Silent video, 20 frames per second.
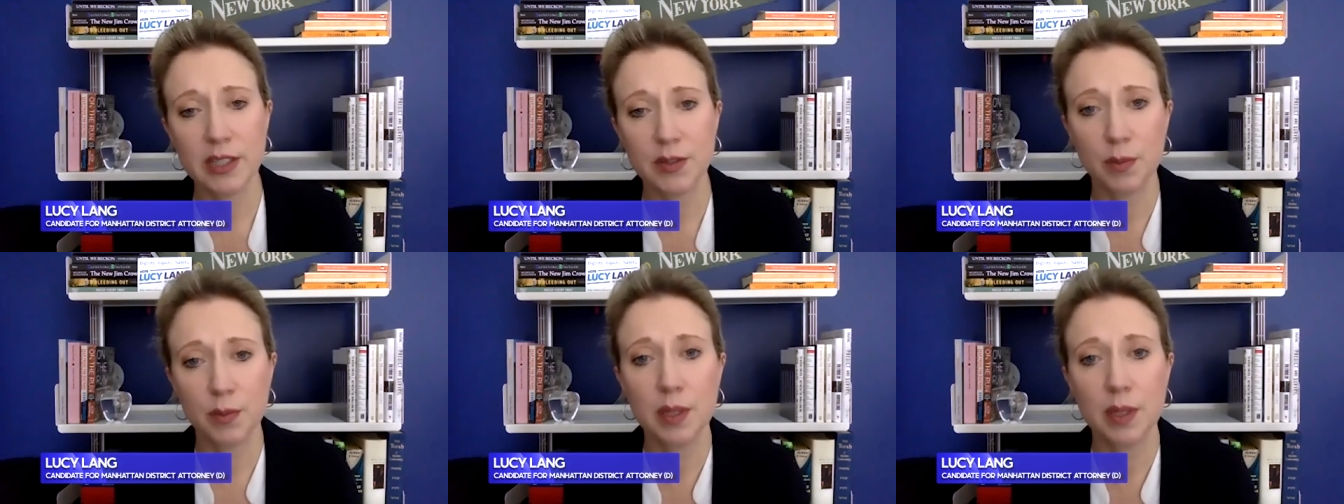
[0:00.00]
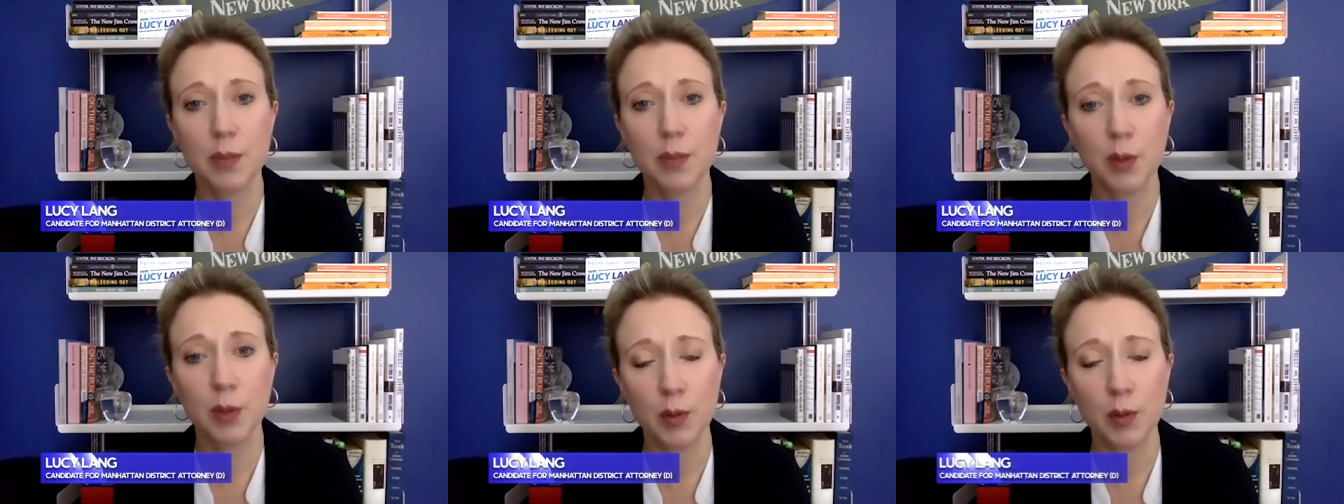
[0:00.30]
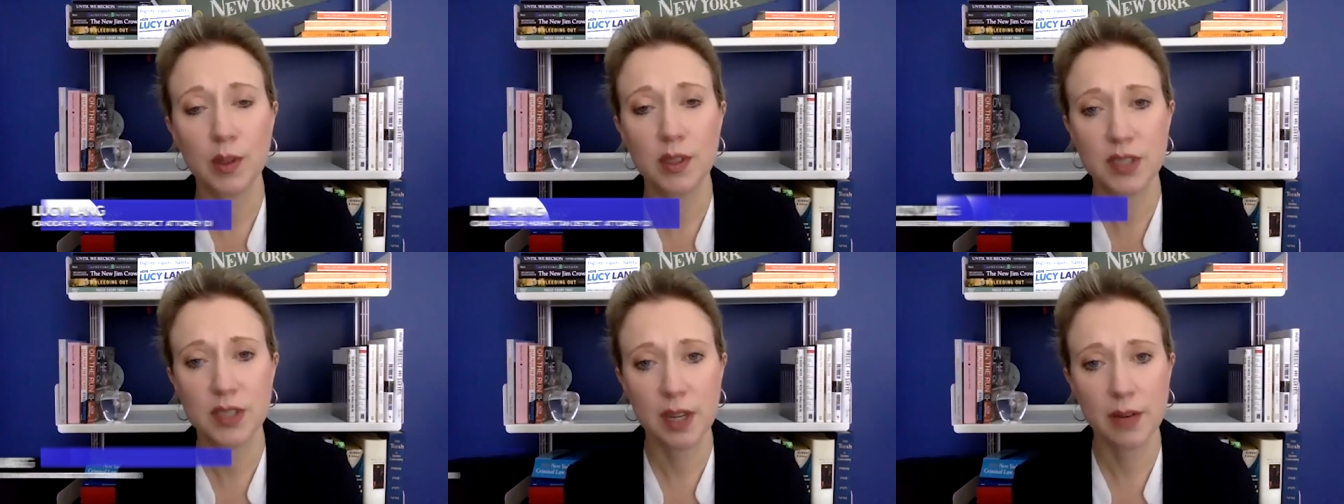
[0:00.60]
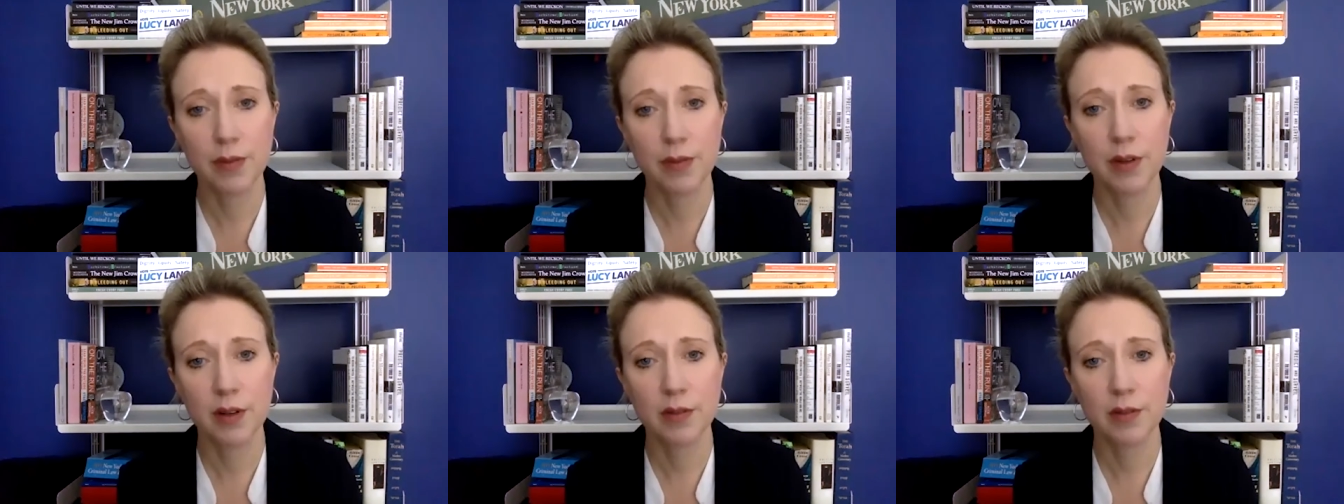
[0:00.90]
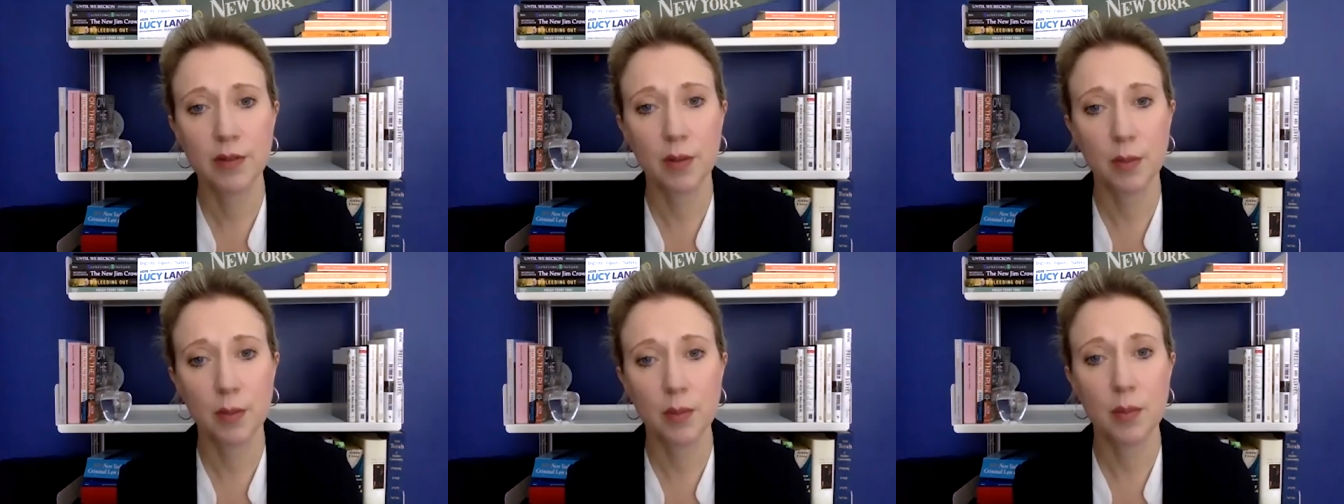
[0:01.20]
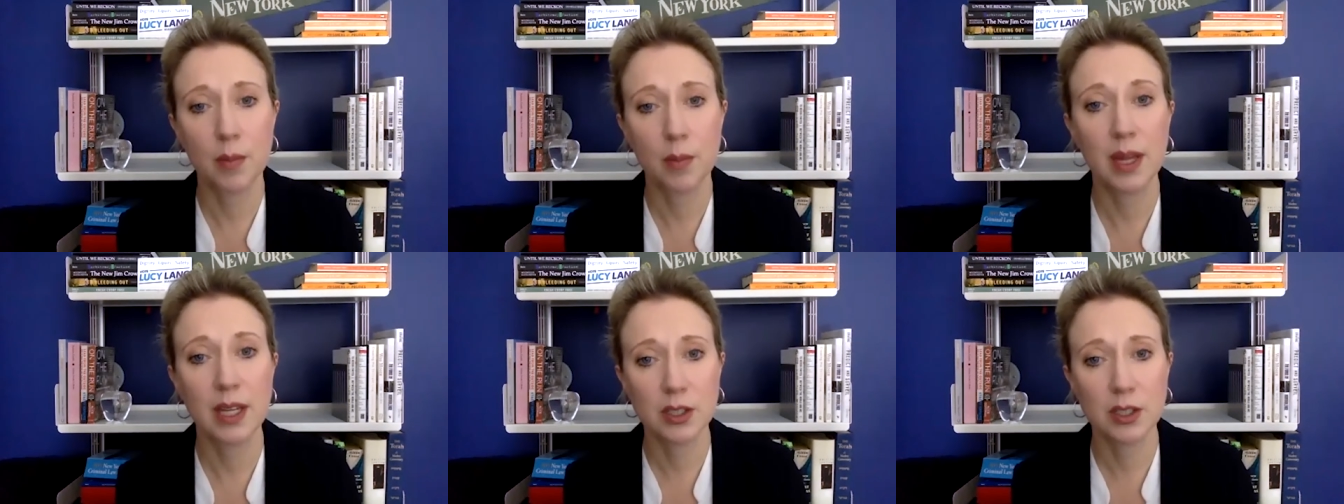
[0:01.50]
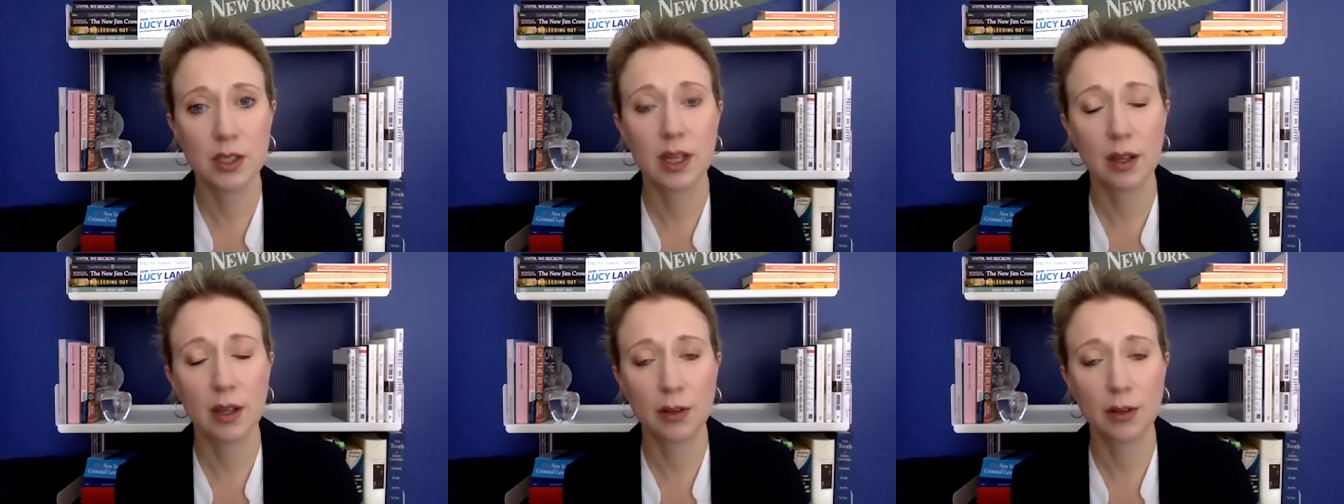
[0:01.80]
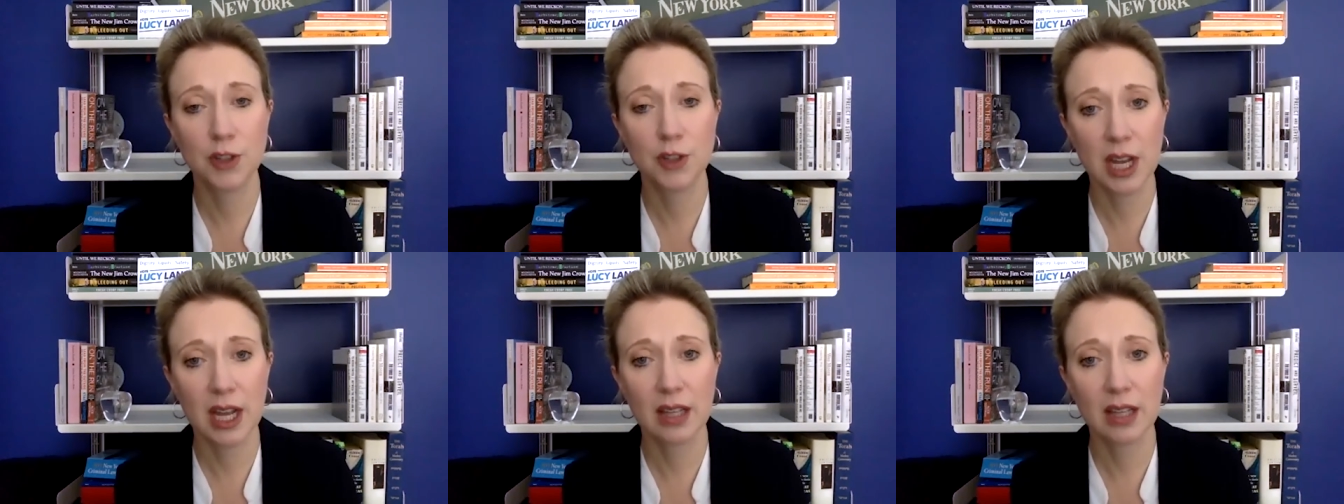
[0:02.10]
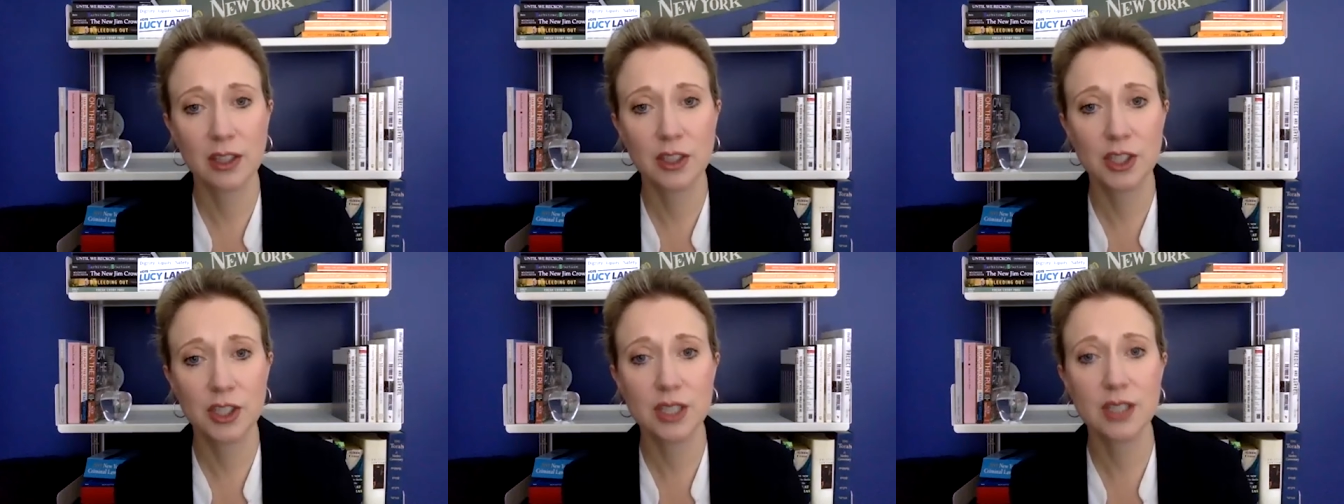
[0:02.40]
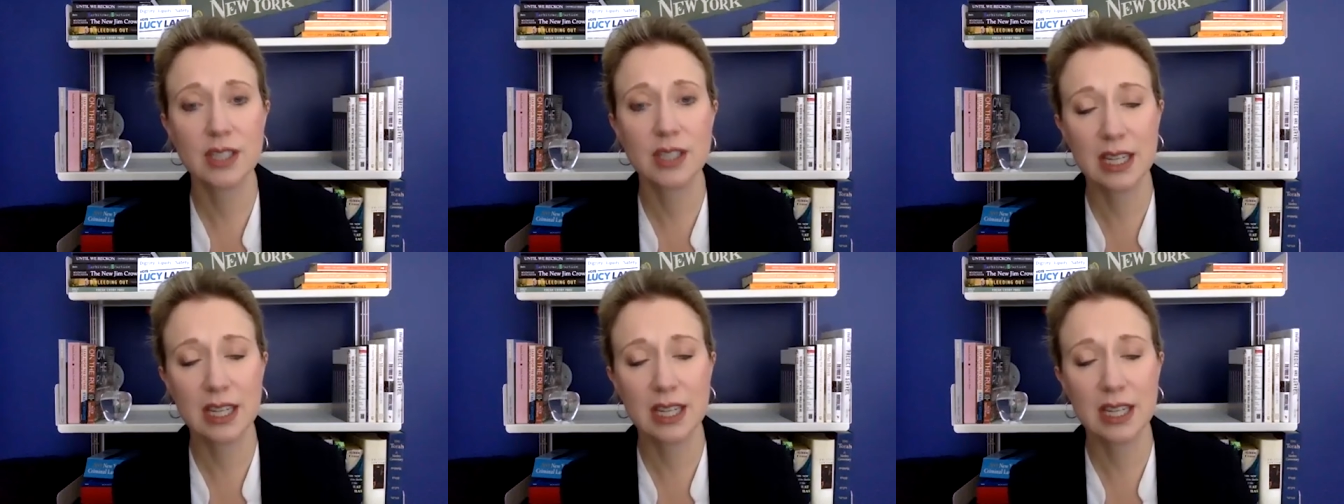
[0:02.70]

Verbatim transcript: from people who are suffering from mental health challenges